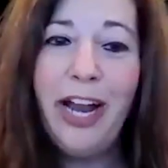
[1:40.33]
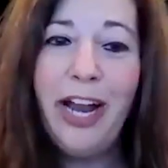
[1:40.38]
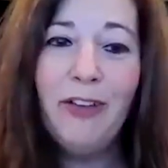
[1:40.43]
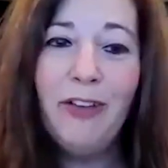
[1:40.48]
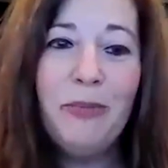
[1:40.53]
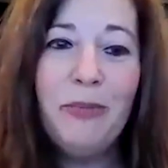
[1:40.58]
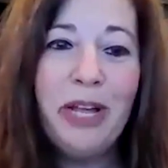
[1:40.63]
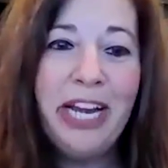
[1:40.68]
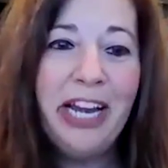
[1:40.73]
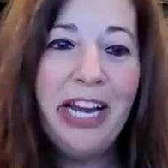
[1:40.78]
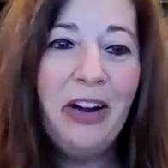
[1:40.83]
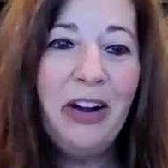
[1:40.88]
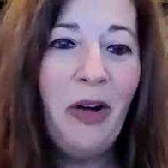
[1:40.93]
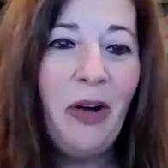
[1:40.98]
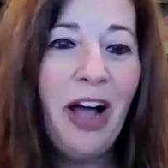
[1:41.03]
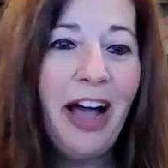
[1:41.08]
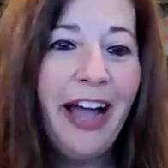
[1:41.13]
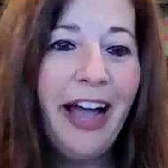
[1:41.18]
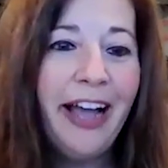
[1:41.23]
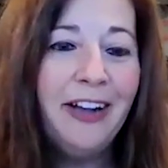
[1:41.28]
want everybody in
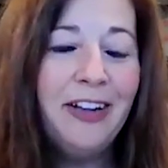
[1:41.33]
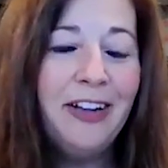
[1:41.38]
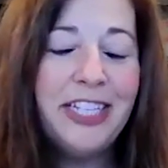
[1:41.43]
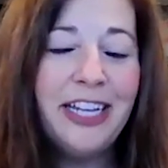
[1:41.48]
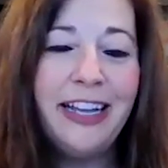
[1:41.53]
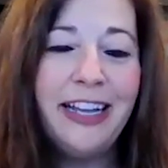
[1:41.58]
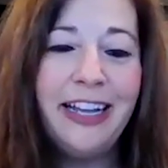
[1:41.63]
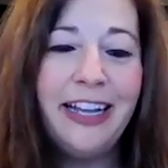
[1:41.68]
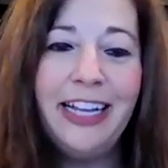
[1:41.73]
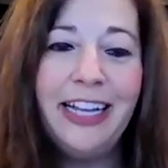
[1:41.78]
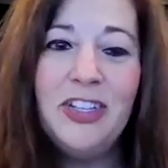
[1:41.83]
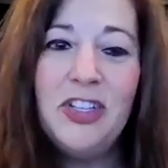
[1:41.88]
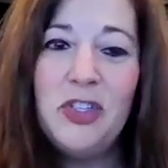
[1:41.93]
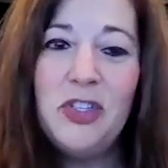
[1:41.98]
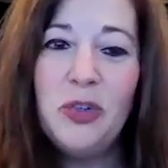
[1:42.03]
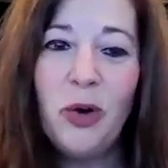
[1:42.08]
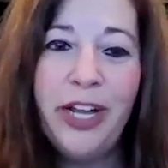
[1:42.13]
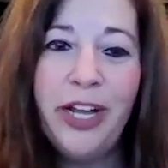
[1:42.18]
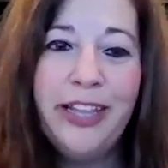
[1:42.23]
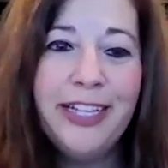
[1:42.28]
Ohio to
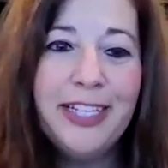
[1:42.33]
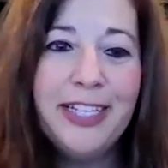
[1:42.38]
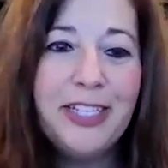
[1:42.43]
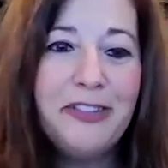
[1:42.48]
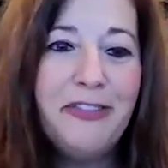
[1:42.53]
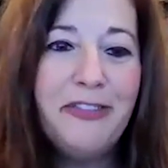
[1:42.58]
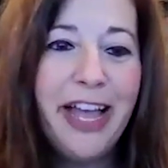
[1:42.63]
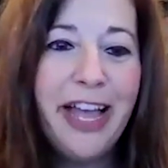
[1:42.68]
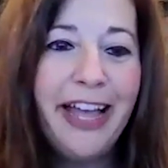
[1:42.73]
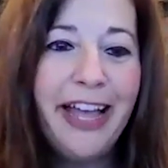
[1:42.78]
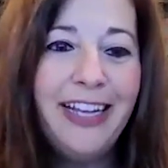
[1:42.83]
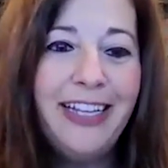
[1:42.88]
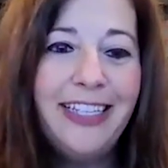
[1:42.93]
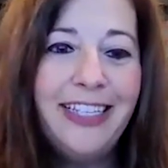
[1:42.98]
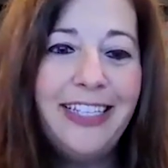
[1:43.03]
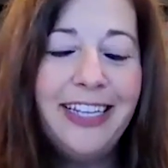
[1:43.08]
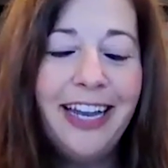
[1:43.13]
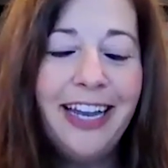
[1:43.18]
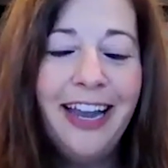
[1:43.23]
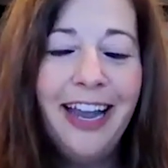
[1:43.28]
enjoy this event
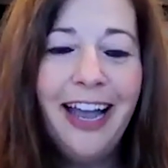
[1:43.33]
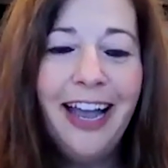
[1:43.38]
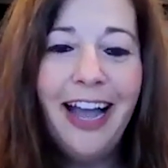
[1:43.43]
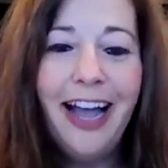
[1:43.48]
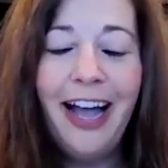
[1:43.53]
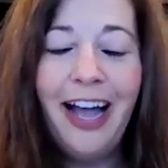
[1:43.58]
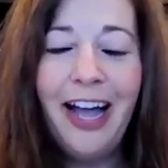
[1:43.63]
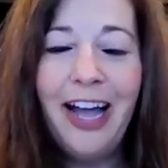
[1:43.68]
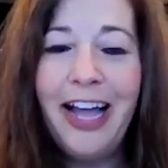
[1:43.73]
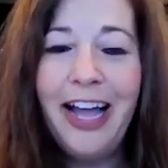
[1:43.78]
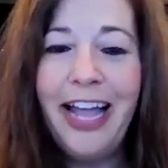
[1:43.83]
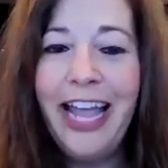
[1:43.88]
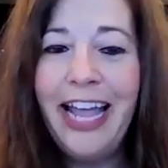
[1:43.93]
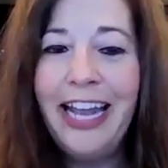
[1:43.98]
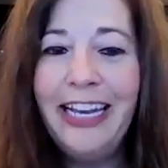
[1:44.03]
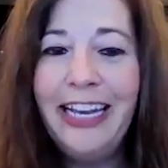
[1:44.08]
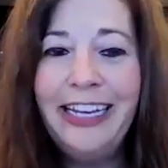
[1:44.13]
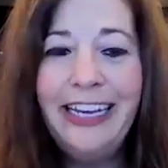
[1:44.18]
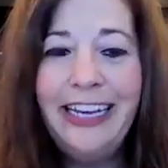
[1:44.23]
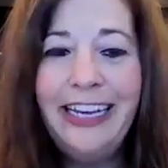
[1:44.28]
uh,
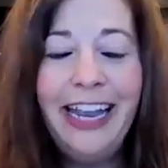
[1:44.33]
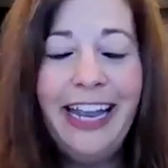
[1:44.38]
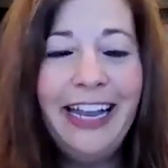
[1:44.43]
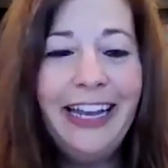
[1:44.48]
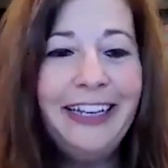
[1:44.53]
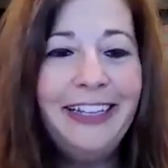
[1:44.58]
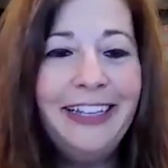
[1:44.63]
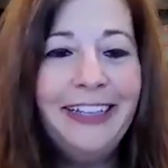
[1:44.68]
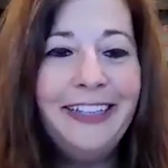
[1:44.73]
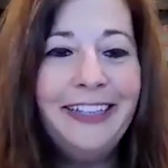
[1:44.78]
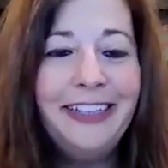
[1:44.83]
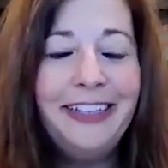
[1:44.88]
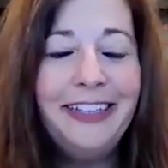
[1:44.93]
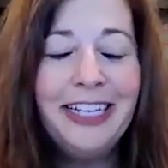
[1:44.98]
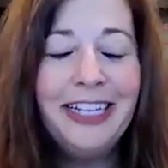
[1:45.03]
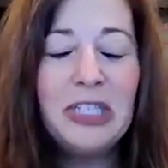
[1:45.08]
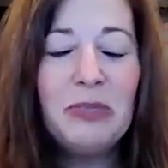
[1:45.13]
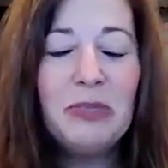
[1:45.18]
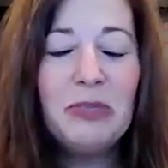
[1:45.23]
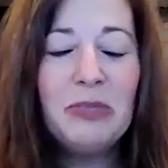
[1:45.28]
and and.
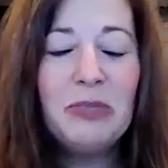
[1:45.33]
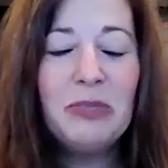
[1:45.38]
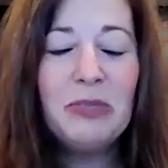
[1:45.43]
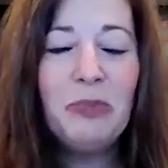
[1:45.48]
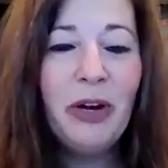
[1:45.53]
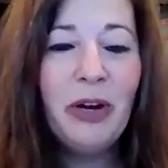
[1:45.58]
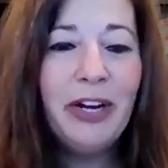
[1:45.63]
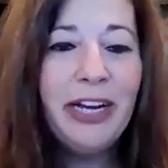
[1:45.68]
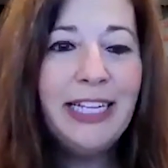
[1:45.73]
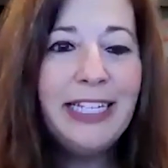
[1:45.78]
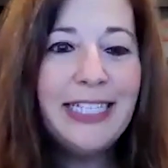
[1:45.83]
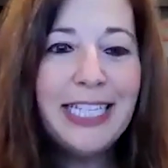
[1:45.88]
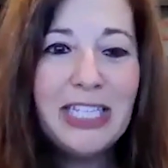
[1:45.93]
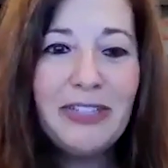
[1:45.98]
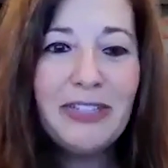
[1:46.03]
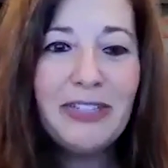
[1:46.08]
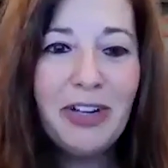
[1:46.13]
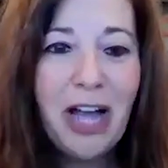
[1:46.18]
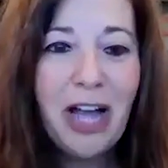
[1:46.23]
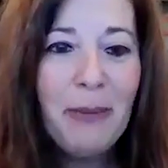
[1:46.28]
experience
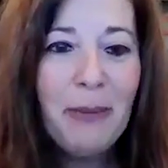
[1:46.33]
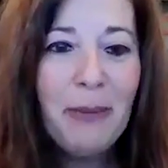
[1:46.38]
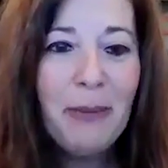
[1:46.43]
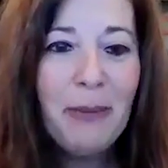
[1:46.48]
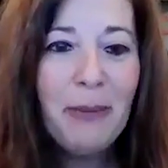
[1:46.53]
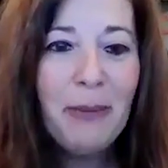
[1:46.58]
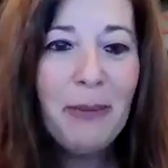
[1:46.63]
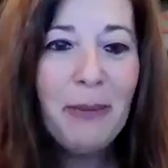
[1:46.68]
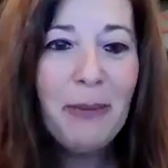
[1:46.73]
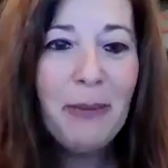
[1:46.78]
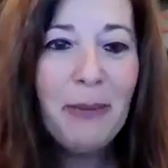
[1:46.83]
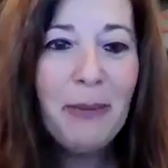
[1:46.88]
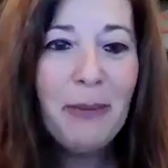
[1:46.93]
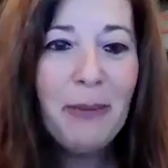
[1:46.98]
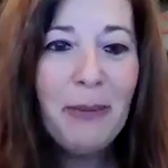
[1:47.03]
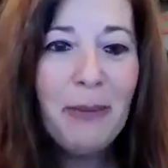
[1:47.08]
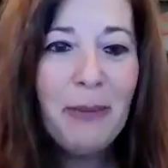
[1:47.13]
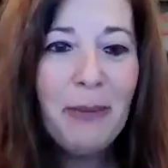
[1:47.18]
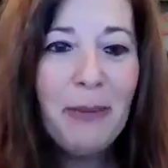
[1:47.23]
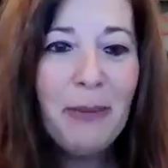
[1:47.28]
this phenomenon, since we
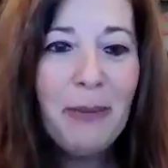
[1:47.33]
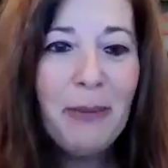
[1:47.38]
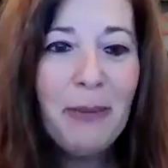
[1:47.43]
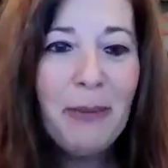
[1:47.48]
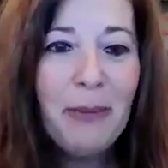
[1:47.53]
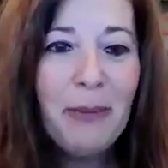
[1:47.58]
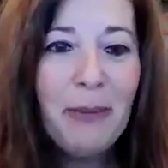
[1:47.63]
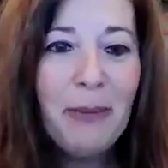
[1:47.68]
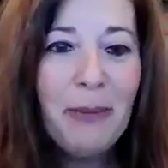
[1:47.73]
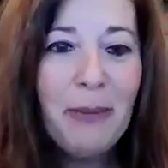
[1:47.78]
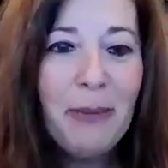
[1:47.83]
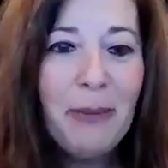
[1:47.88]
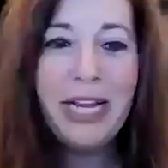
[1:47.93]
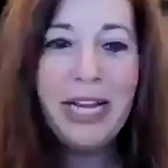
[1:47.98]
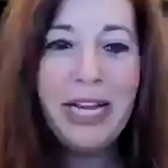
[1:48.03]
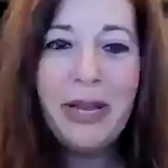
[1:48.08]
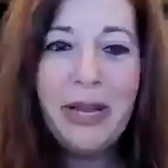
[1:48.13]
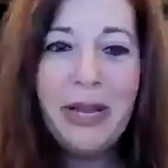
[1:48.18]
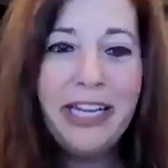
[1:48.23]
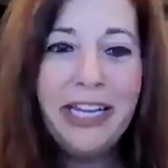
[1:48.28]
won't have another one
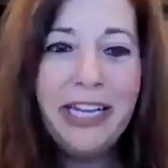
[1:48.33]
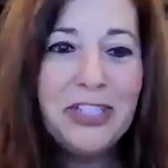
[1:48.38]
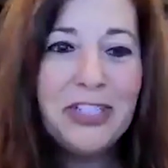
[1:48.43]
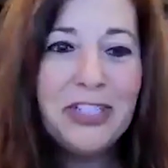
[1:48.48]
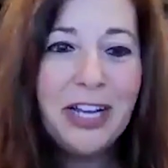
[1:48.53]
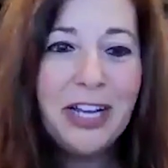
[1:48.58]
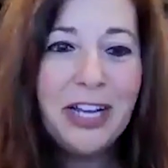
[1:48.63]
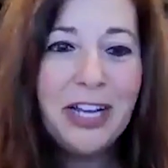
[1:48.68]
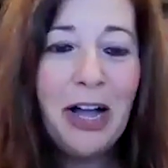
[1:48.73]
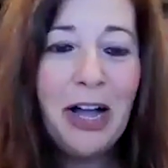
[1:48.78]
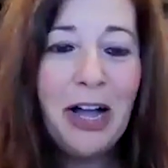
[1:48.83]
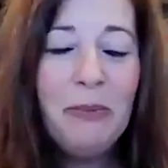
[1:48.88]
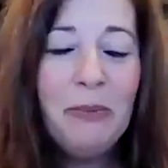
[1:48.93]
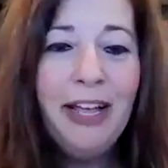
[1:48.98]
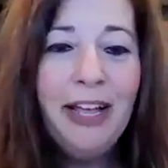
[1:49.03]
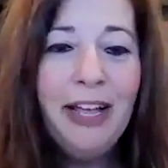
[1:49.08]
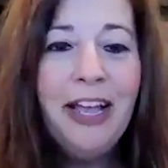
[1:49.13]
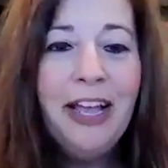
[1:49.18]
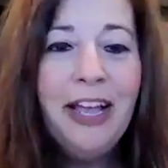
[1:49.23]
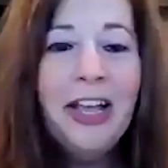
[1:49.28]
for many, many years to
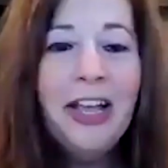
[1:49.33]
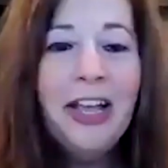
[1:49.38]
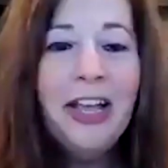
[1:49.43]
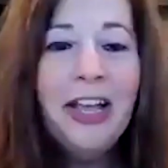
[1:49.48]
come.